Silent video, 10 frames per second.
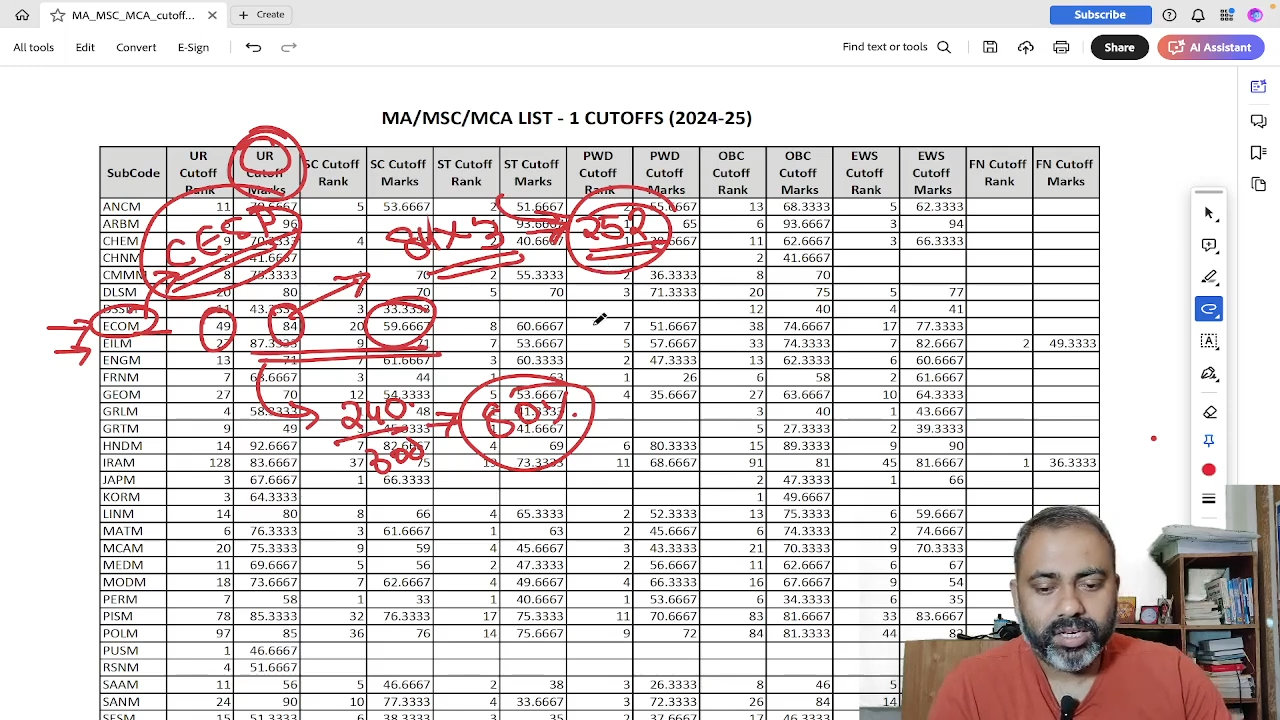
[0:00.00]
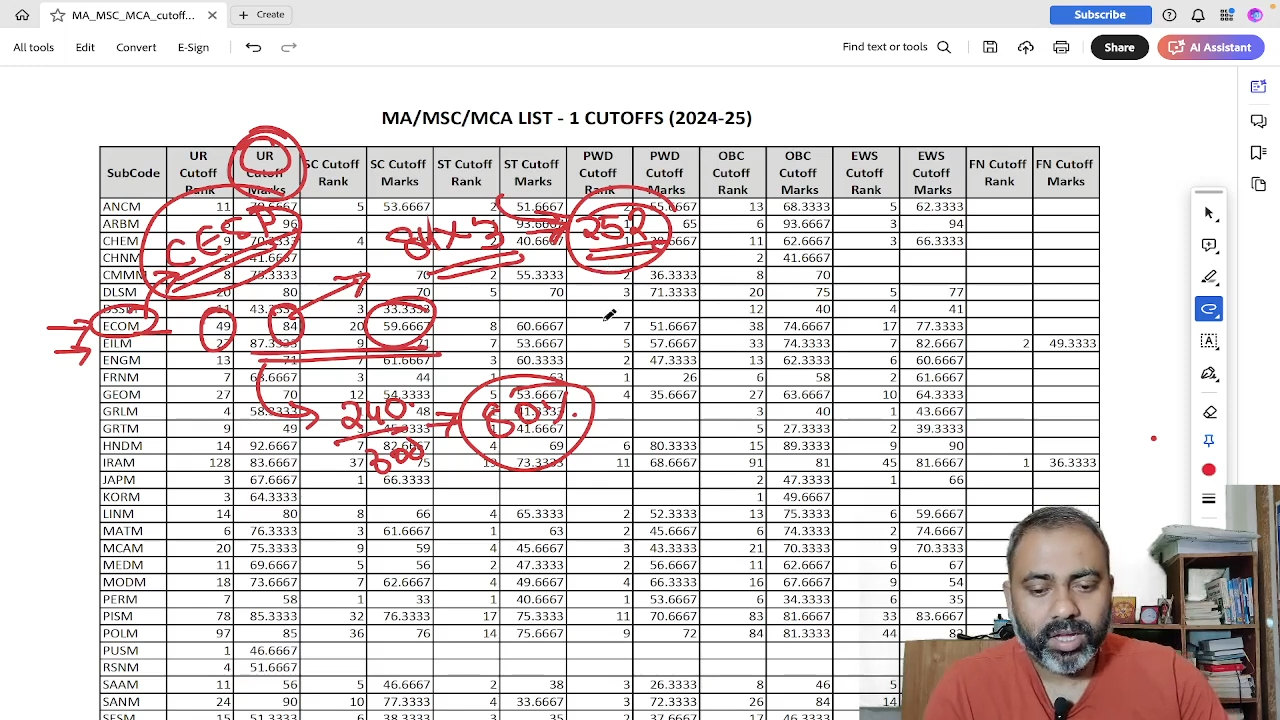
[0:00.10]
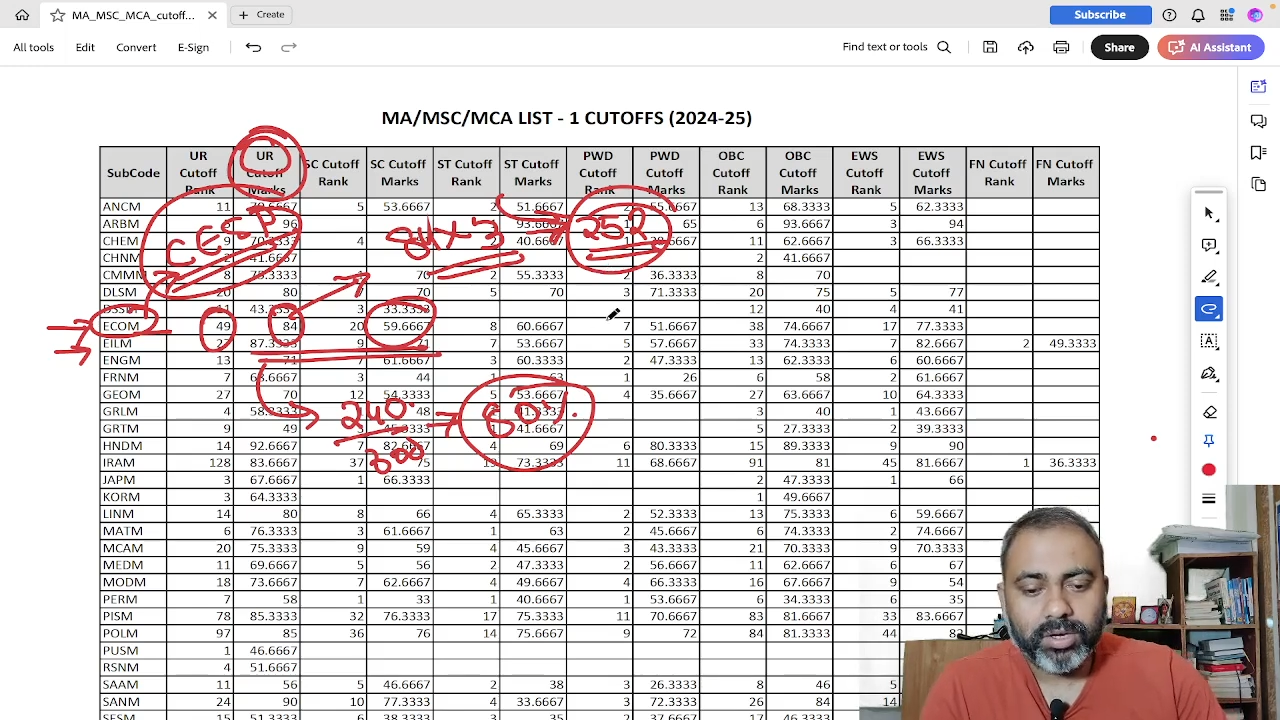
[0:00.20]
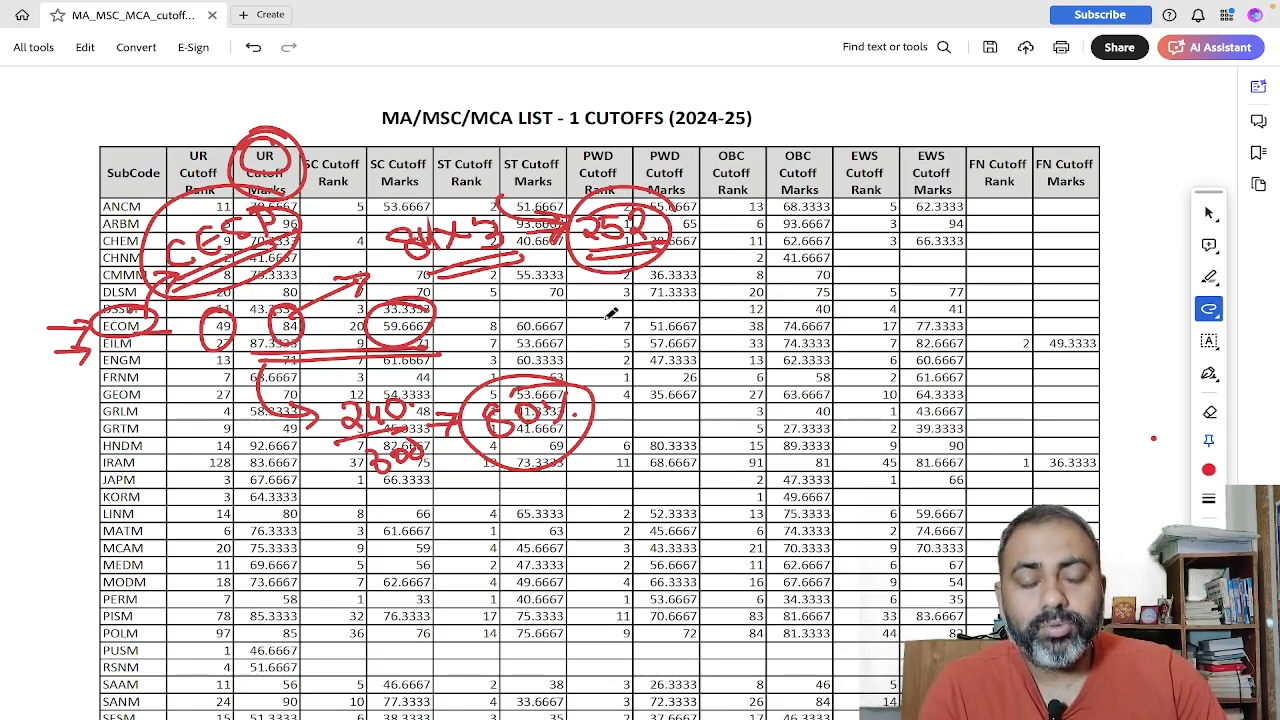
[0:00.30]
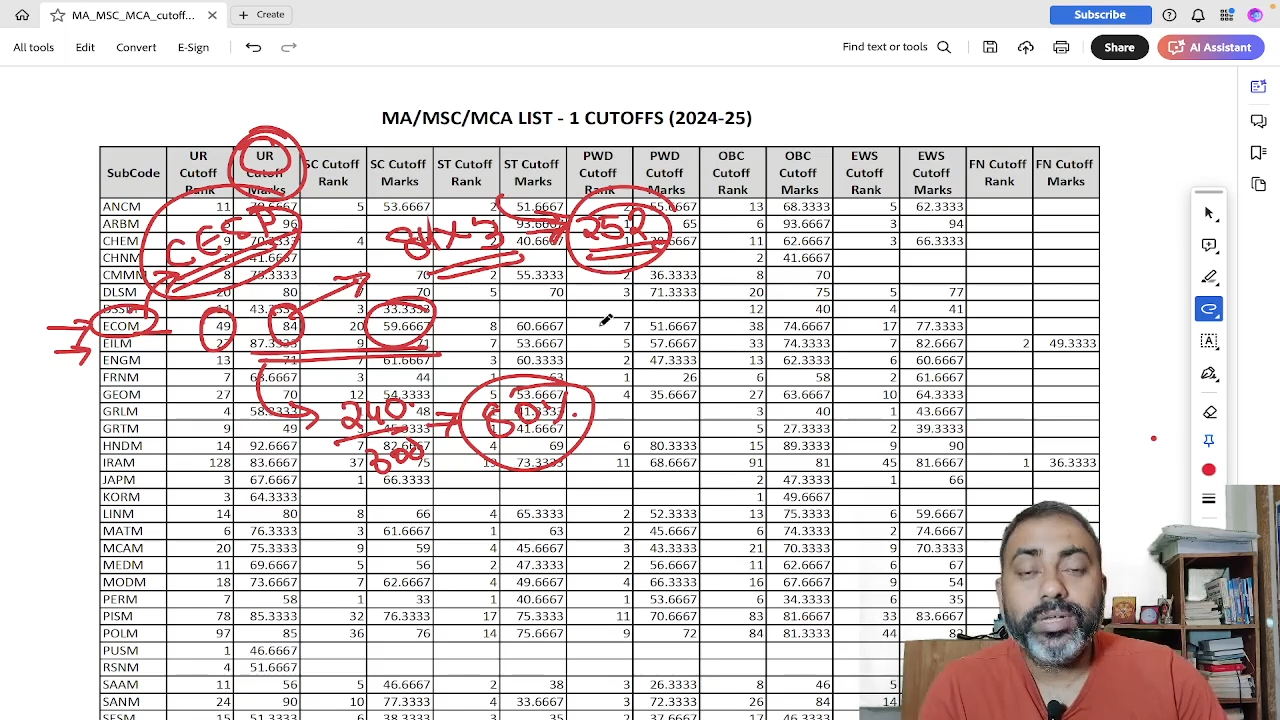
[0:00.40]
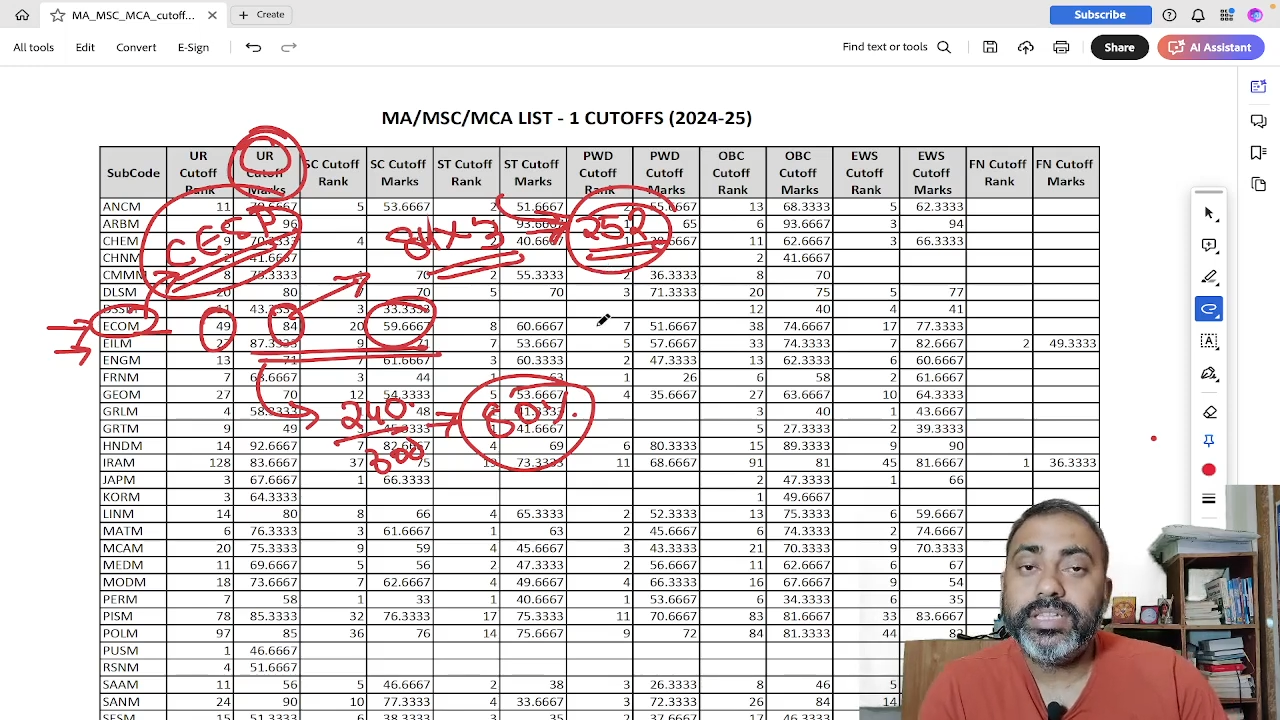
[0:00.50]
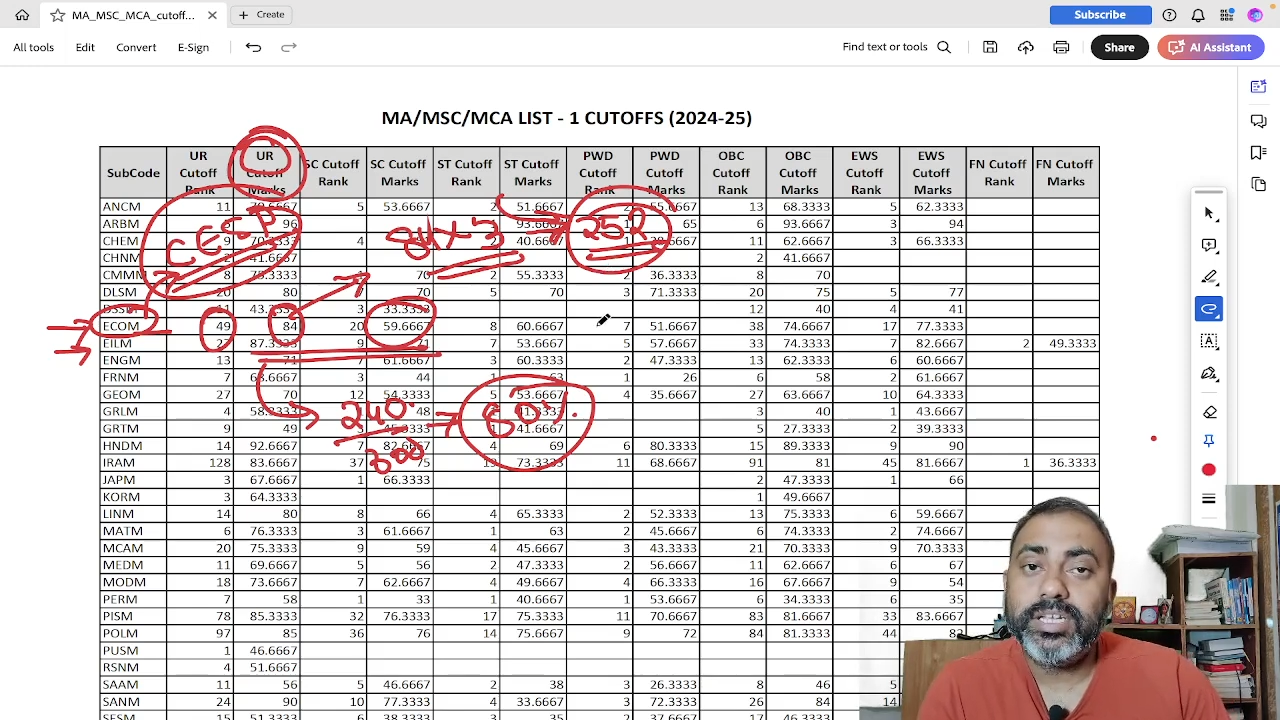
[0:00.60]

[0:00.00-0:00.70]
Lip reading: Now, one